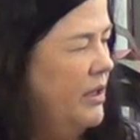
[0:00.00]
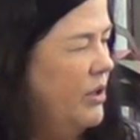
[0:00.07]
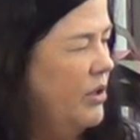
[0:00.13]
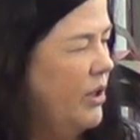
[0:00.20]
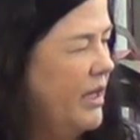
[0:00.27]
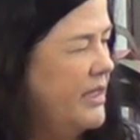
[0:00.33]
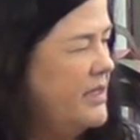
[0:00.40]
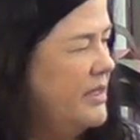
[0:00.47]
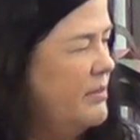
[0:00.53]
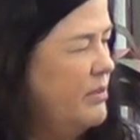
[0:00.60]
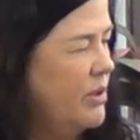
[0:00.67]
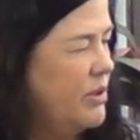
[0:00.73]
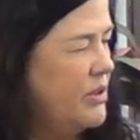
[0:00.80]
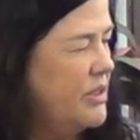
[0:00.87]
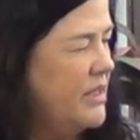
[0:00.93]
grace and
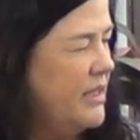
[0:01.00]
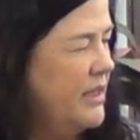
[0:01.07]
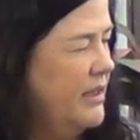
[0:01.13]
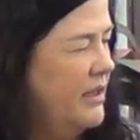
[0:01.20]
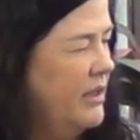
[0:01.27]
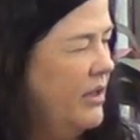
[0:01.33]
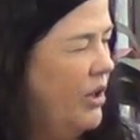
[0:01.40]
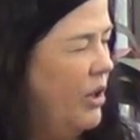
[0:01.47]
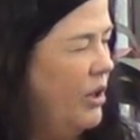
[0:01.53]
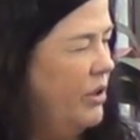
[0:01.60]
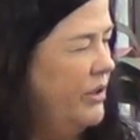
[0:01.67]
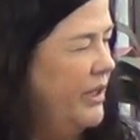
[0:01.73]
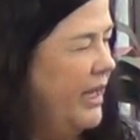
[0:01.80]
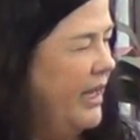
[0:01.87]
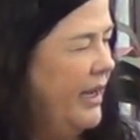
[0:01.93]
mercy
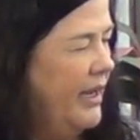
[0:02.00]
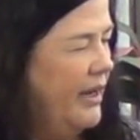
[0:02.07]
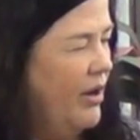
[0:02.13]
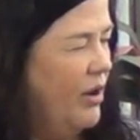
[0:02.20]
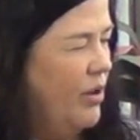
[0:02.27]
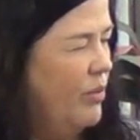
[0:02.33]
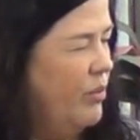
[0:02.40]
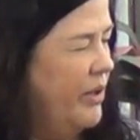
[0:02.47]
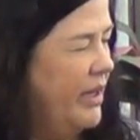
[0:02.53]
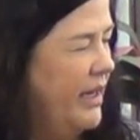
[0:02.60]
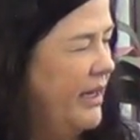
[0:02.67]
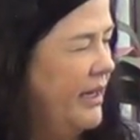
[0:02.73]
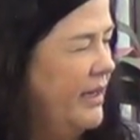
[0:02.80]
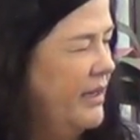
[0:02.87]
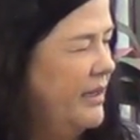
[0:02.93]
all day, all
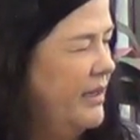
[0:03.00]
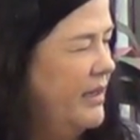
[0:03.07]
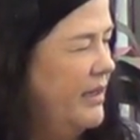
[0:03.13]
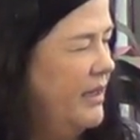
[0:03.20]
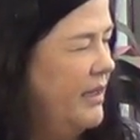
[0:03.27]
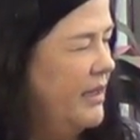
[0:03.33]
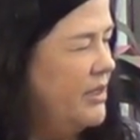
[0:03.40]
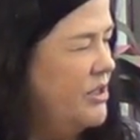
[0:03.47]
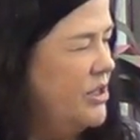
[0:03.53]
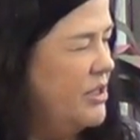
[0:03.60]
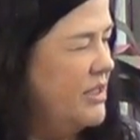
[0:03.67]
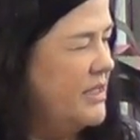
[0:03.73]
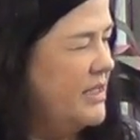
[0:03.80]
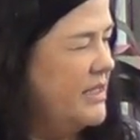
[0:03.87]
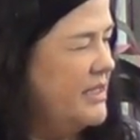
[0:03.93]
week. In
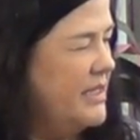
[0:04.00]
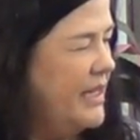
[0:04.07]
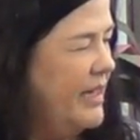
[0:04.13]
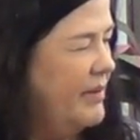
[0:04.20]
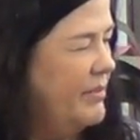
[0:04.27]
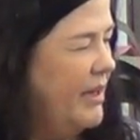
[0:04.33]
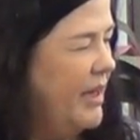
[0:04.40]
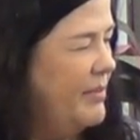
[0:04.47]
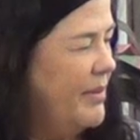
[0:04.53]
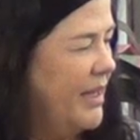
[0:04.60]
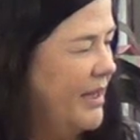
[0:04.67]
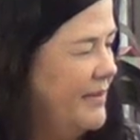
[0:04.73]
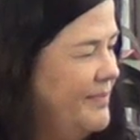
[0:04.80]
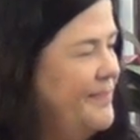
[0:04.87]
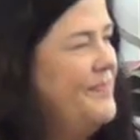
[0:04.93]
Jesus' name,
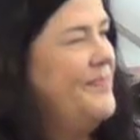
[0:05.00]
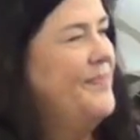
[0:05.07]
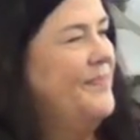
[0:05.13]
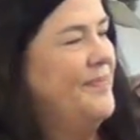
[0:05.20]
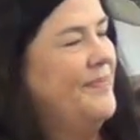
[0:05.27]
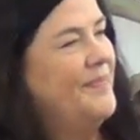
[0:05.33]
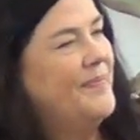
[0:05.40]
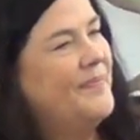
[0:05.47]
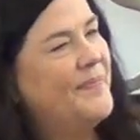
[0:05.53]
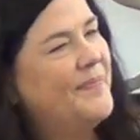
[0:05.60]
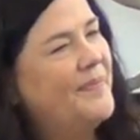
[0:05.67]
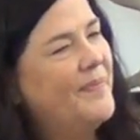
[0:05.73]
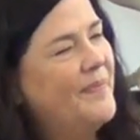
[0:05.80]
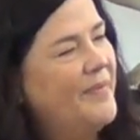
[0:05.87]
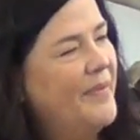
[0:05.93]
amen. amen.
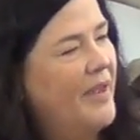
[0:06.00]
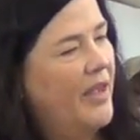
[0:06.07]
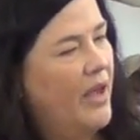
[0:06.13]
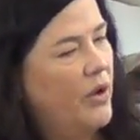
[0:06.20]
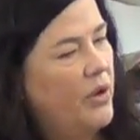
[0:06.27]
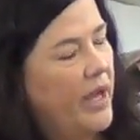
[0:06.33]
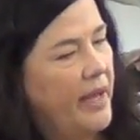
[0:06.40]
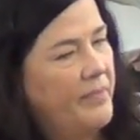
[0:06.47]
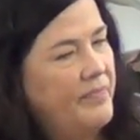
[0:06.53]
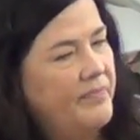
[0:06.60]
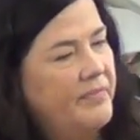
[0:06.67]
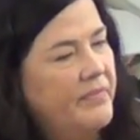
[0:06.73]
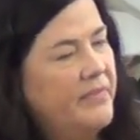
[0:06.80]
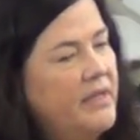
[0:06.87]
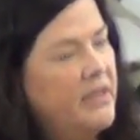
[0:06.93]
Okay,
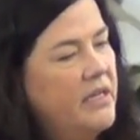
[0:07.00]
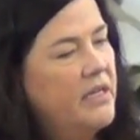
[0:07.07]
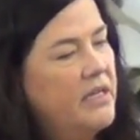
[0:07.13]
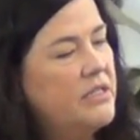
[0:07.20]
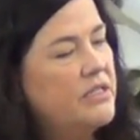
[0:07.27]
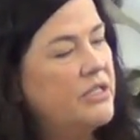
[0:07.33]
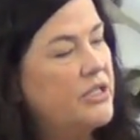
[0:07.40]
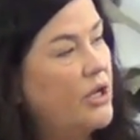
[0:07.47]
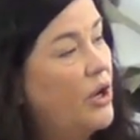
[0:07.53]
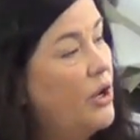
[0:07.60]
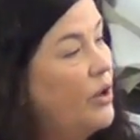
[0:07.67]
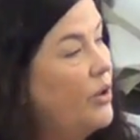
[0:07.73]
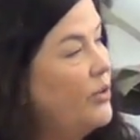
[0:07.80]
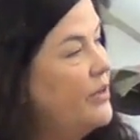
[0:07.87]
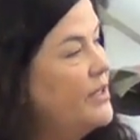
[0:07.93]

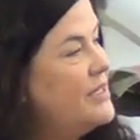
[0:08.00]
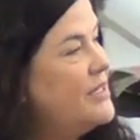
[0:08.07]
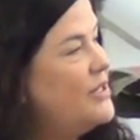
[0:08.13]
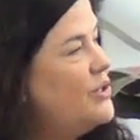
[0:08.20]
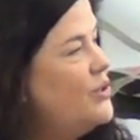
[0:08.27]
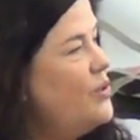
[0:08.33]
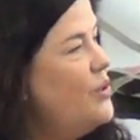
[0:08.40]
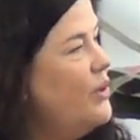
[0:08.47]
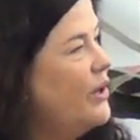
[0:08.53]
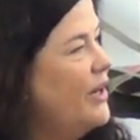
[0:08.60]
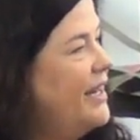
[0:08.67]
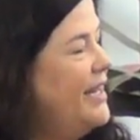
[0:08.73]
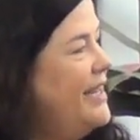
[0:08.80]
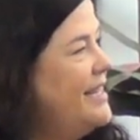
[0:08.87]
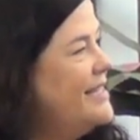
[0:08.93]
so this
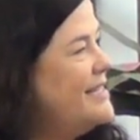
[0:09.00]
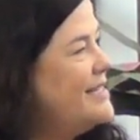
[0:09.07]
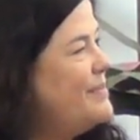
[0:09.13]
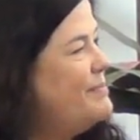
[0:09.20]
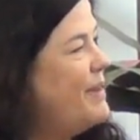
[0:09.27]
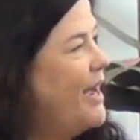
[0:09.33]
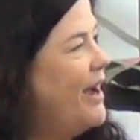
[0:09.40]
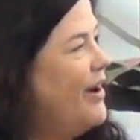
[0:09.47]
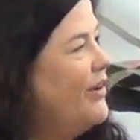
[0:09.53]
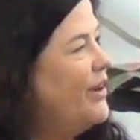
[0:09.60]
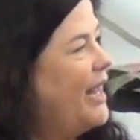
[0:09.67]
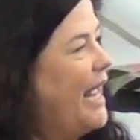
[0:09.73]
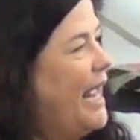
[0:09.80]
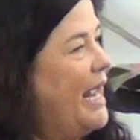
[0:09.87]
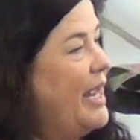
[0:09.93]
story is
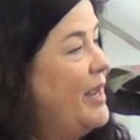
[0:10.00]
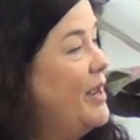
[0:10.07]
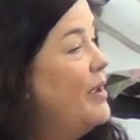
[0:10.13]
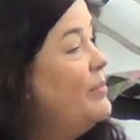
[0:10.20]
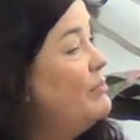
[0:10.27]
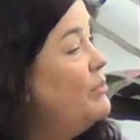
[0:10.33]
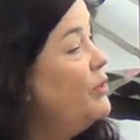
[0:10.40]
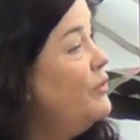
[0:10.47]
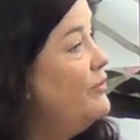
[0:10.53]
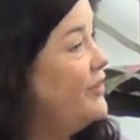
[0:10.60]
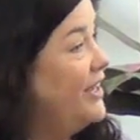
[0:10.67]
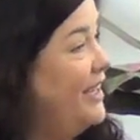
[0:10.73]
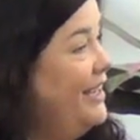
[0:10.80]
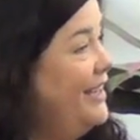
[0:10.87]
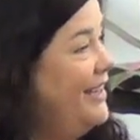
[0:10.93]
about a
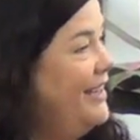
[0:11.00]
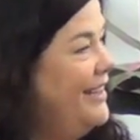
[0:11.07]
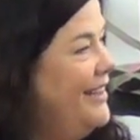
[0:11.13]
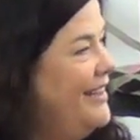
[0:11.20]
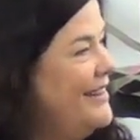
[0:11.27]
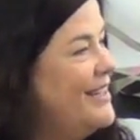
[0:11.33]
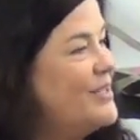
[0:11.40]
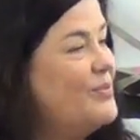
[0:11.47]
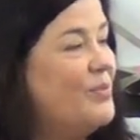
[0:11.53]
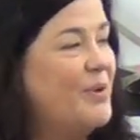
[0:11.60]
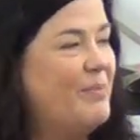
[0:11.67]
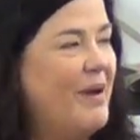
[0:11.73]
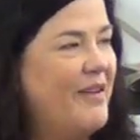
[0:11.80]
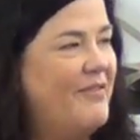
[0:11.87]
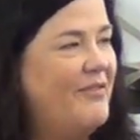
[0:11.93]
movie that's one
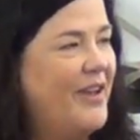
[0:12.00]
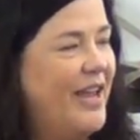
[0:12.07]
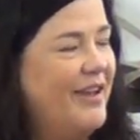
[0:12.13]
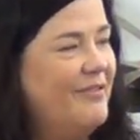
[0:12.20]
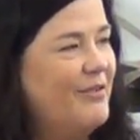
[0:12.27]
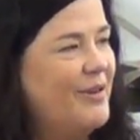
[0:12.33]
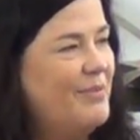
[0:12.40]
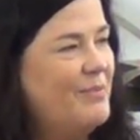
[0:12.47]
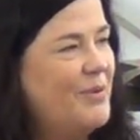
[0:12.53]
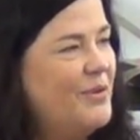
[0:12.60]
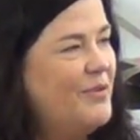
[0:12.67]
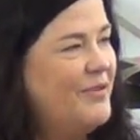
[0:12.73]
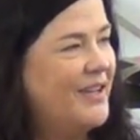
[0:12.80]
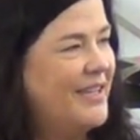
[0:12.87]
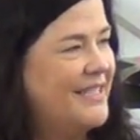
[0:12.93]
of my favorite
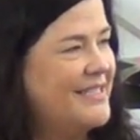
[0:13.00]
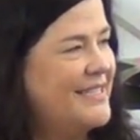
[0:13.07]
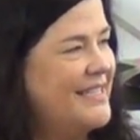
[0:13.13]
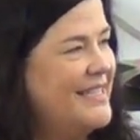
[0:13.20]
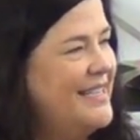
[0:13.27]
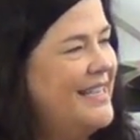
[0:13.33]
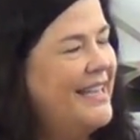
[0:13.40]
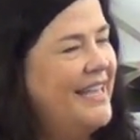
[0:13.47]
movies.